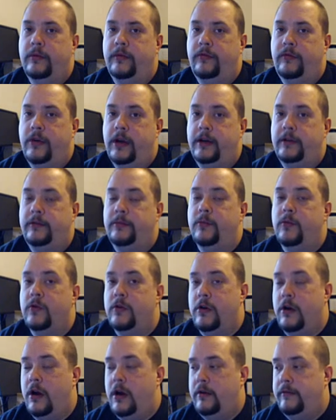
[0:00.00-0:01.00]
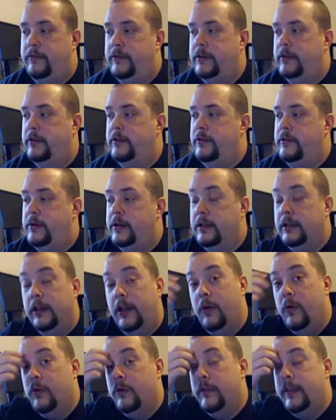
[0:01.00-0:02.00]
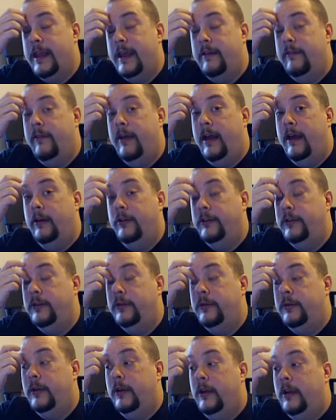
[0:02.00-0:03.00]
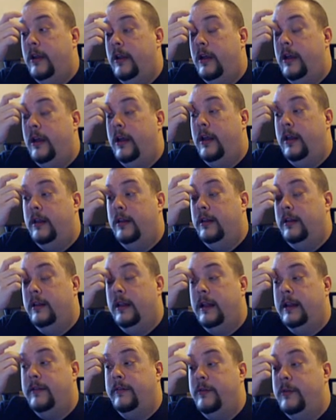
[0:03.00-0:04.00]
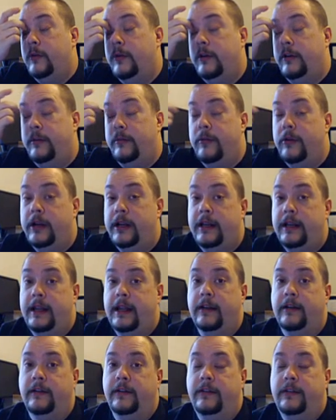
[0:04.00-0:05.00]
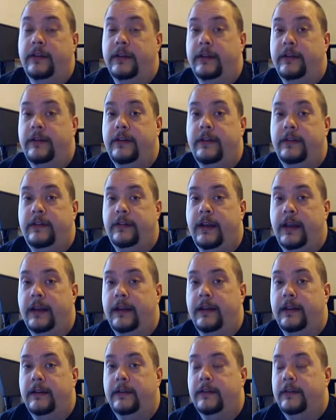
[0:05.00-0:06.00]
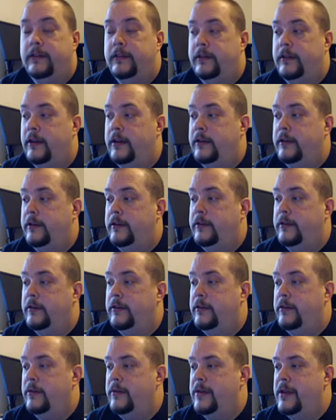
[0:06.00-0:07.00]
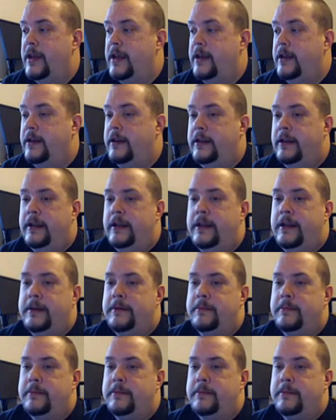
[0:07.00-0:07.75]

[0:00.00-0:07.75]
it to refresh more often, you can lower that value. Like if you wanted to bring it down to 60 seconds, you could do that.